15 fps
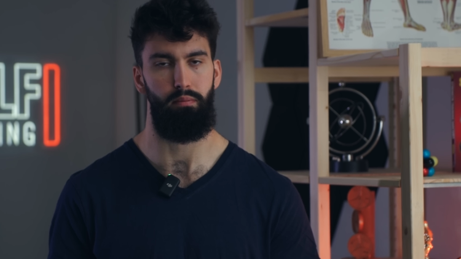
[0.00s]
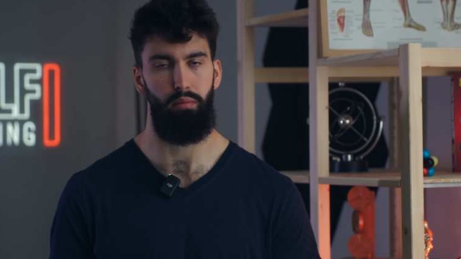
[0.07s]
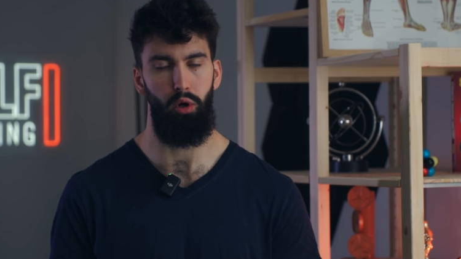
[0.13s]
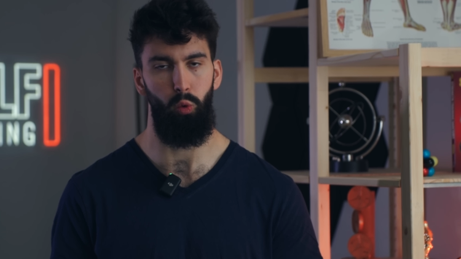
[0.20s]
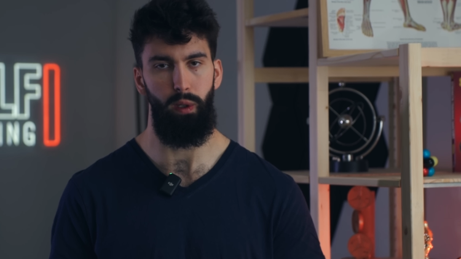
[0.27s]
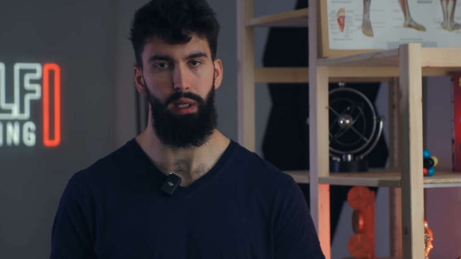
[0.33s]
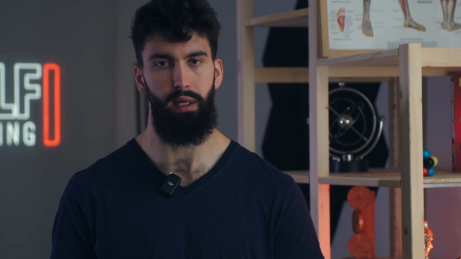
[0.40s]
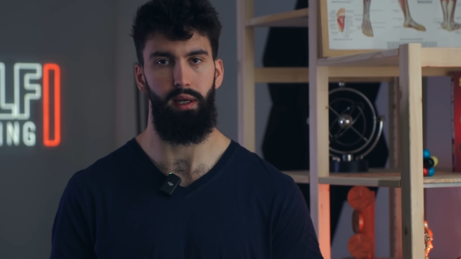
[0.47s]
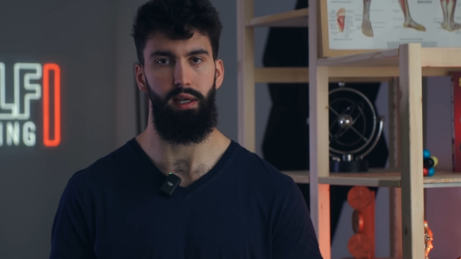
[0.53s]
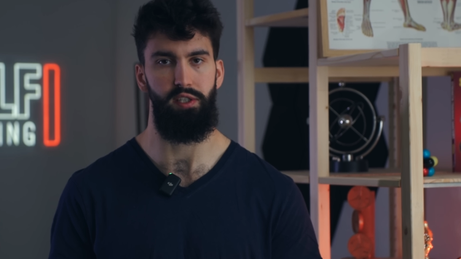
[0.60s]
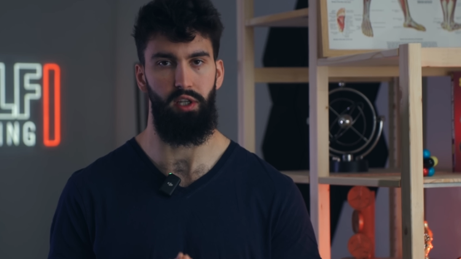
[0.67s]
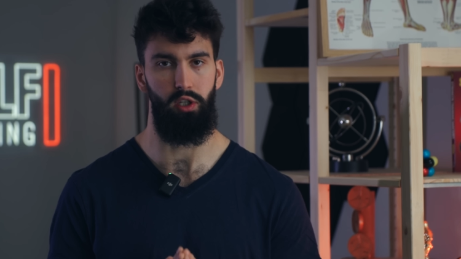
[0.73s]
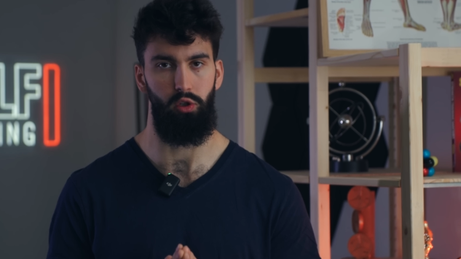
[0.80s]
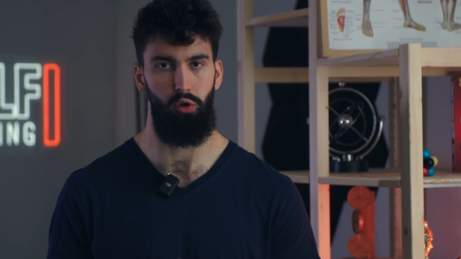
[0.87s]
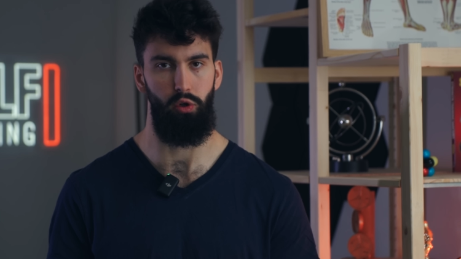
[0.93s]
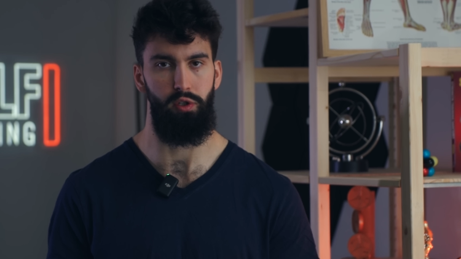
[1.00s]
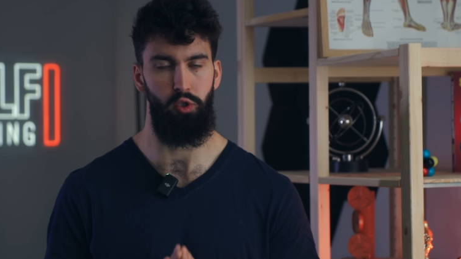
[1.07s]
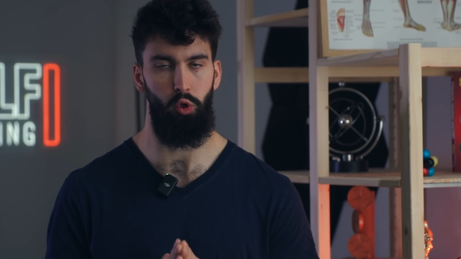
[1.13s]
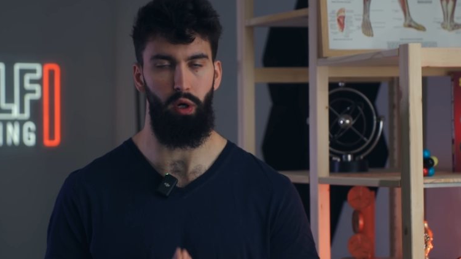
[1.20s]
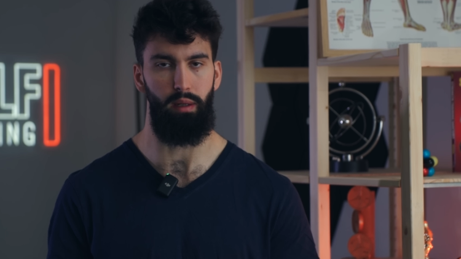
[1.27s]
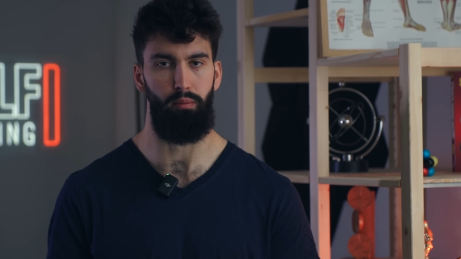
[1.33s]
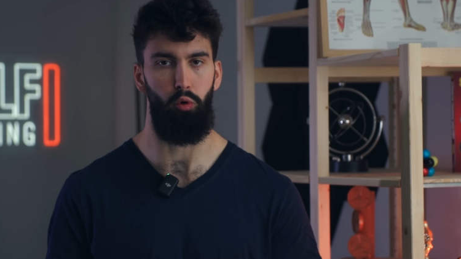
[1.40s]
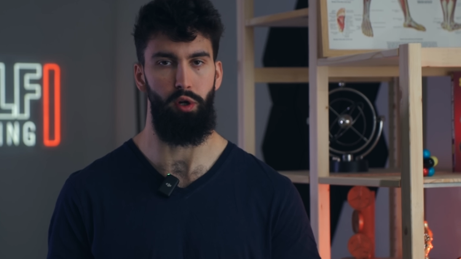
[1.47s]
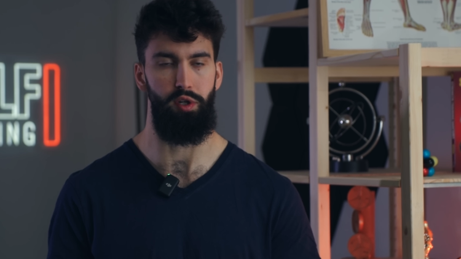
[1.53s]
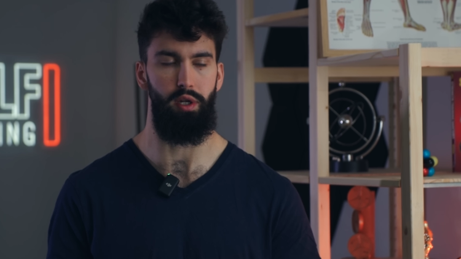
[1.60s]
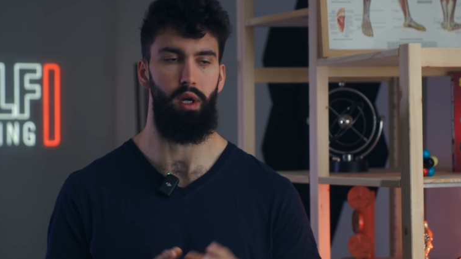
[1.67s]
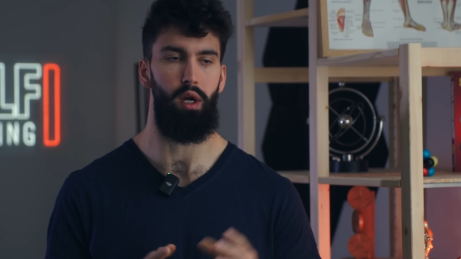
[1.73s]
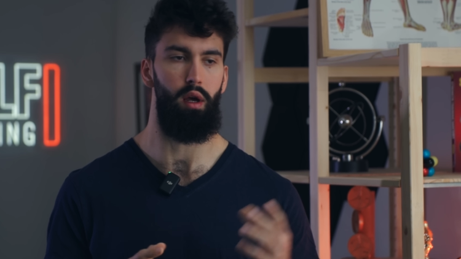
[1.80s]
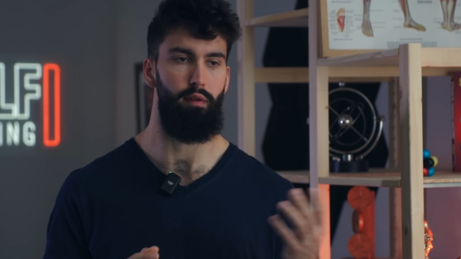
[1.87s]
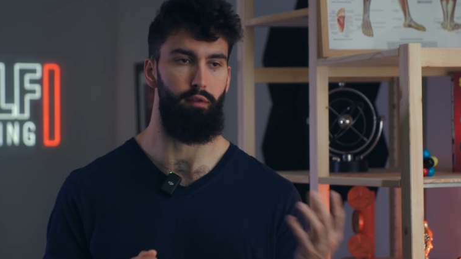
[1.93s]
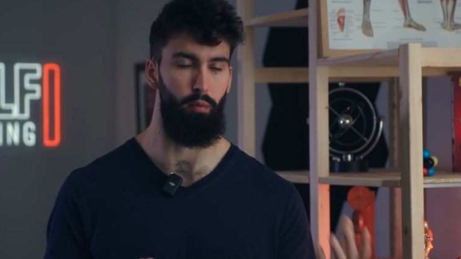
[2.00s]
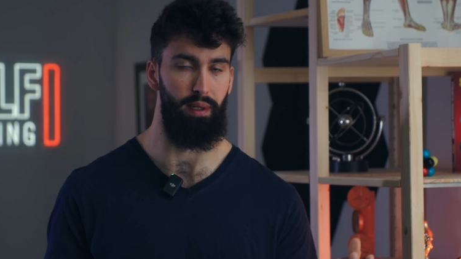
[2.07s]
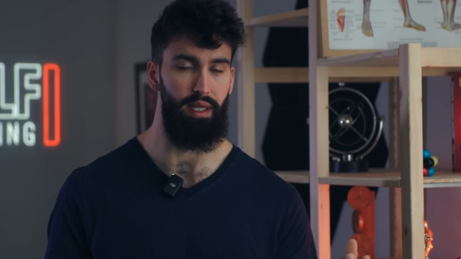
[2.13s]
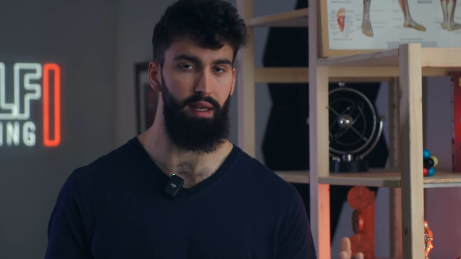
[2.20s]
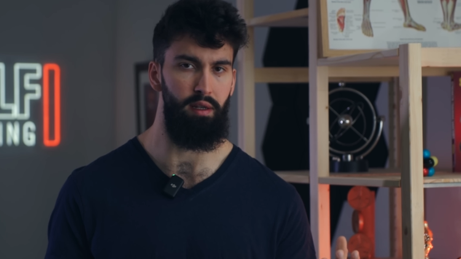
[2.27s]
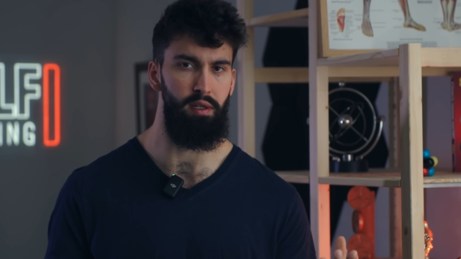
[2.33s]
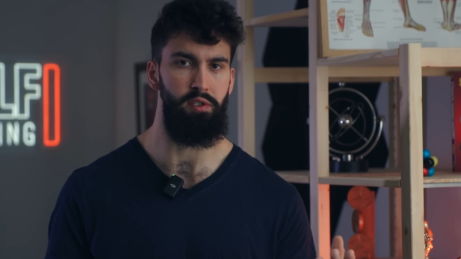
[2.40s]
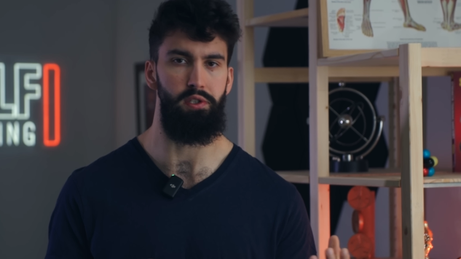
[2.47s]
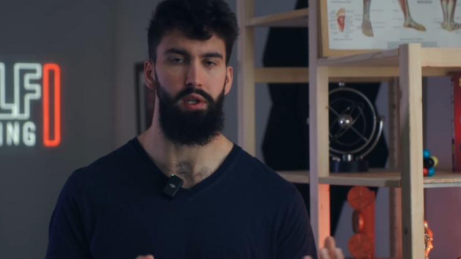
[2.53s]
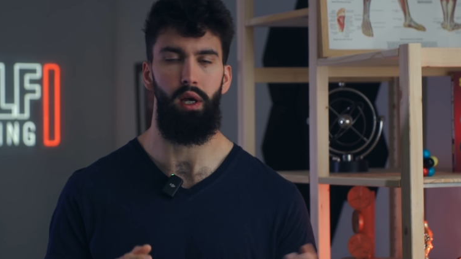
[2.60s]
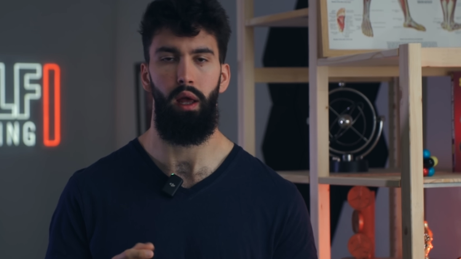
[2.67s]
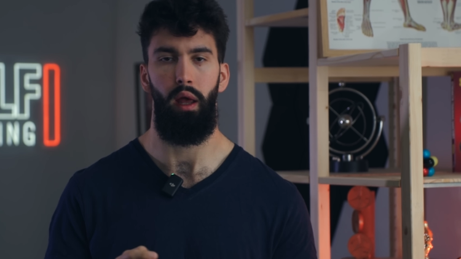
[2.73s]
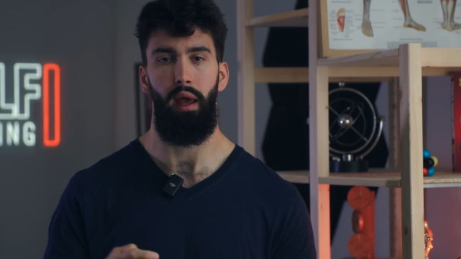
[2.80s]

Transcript: per week is a good starting point for beginners,